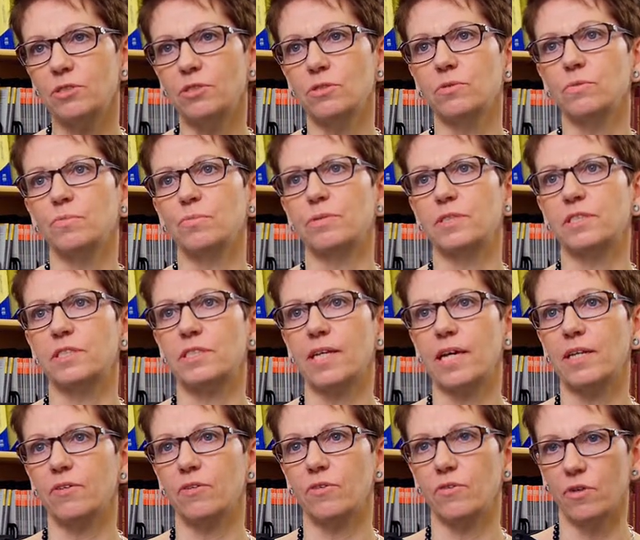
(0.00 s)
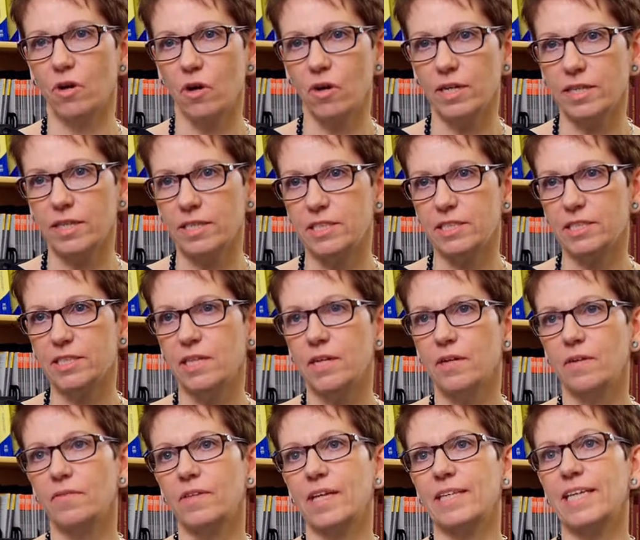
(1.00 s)
to present knowledge
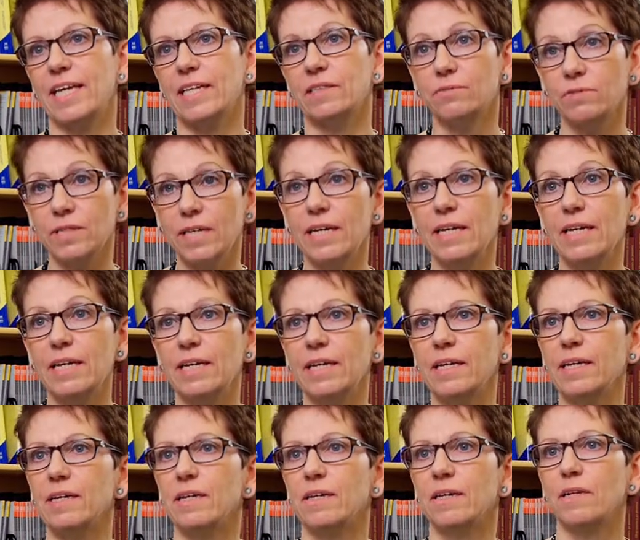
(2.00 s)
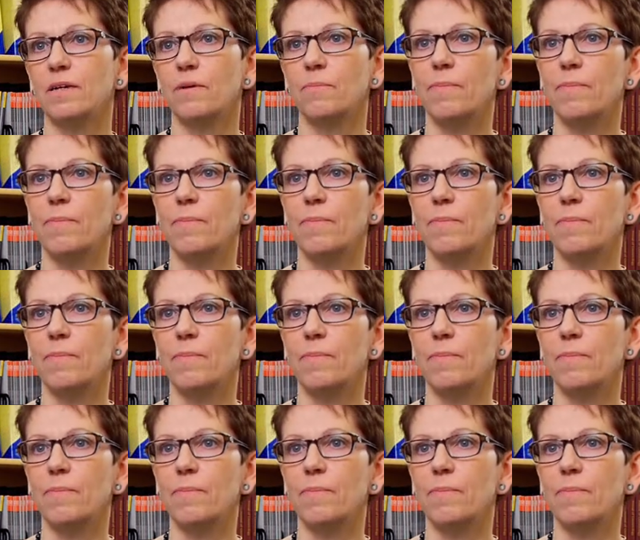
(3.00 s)
that can really